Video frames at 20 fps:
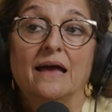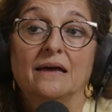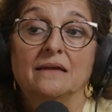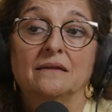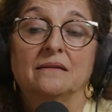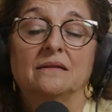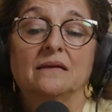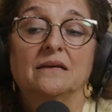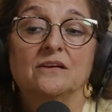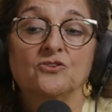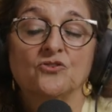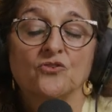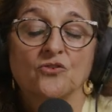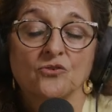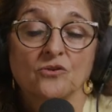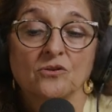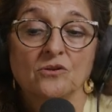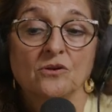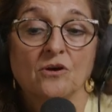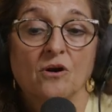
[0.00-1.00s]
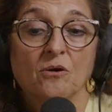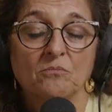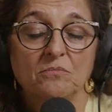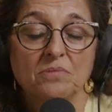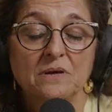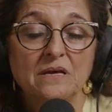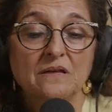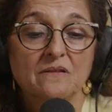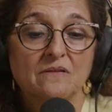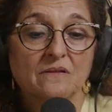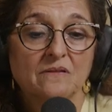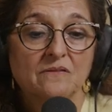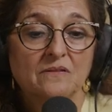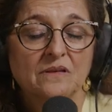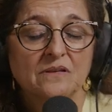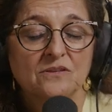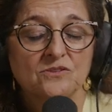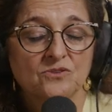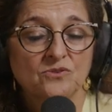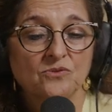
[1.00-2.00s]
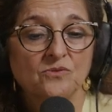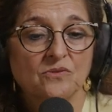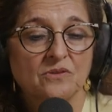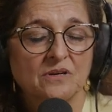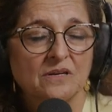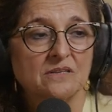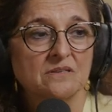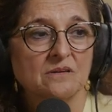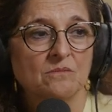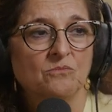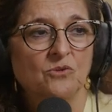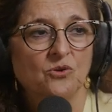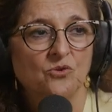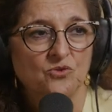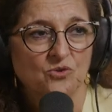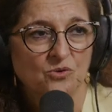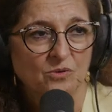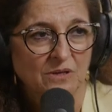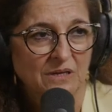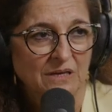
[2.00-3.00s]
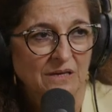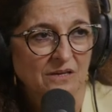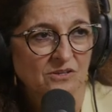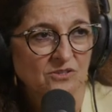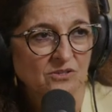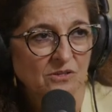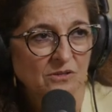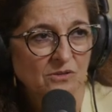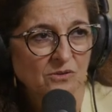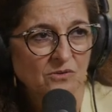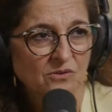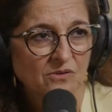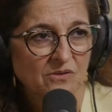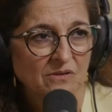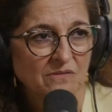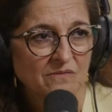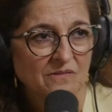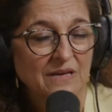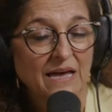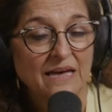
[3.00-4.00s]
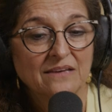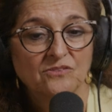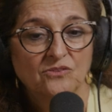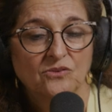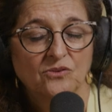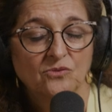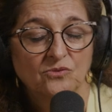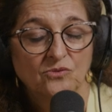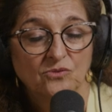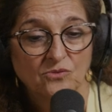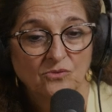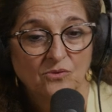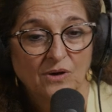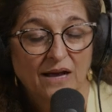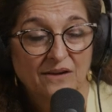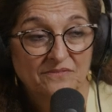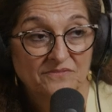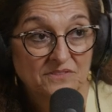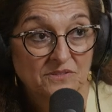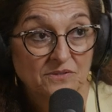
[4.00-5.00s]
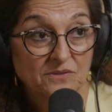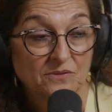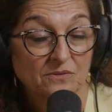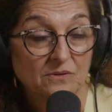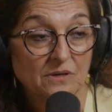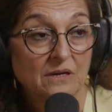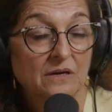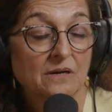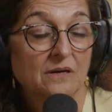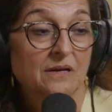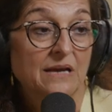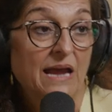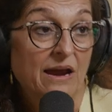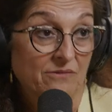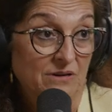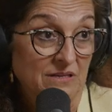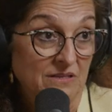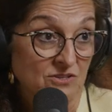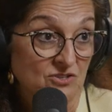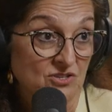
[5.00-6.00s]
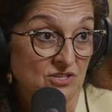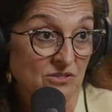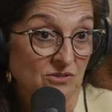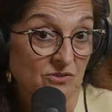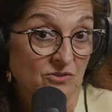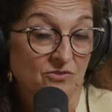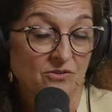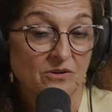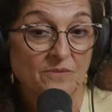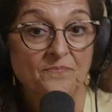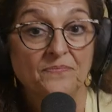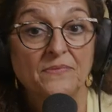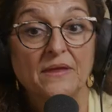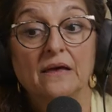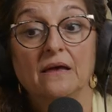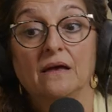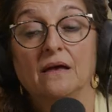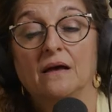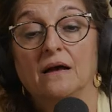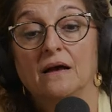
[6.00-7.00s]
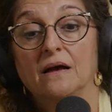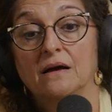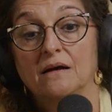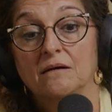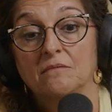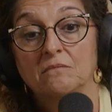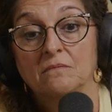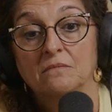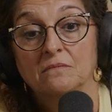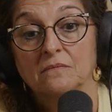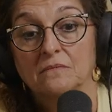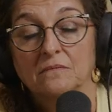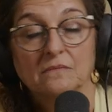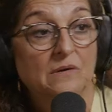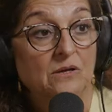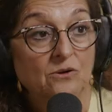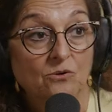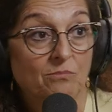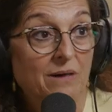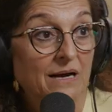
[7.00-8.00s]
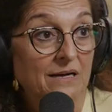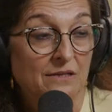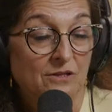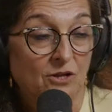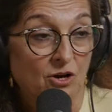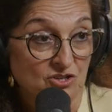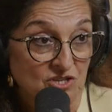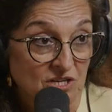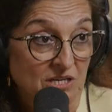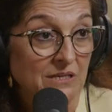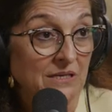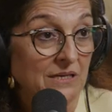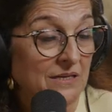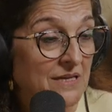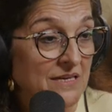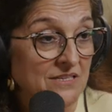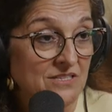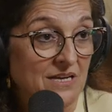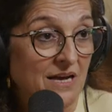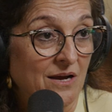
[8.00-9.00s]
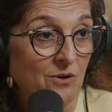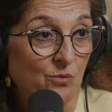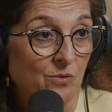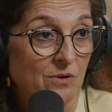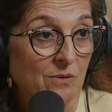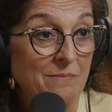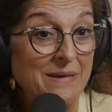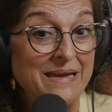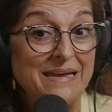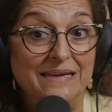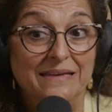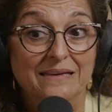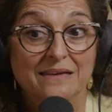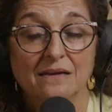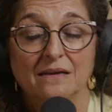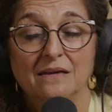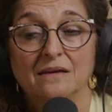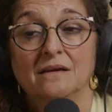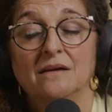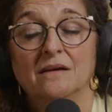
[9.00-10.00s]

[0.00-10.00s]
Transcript: And it should not be that these two things are mutually exclusive. Yes, you do have to carry the children, um, you know, biologically, that's how we're made